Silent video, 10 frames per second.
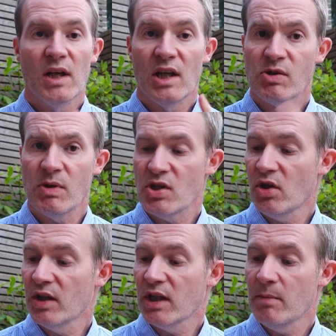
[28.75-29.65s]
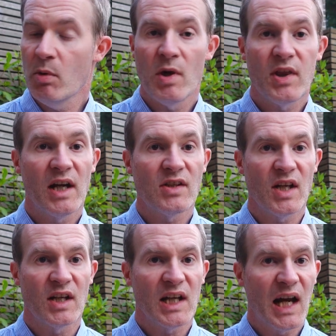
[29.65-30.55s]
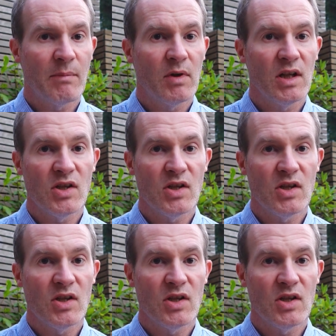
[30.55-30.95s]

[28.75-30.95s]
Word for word: Now, switching on the gimbal without a camera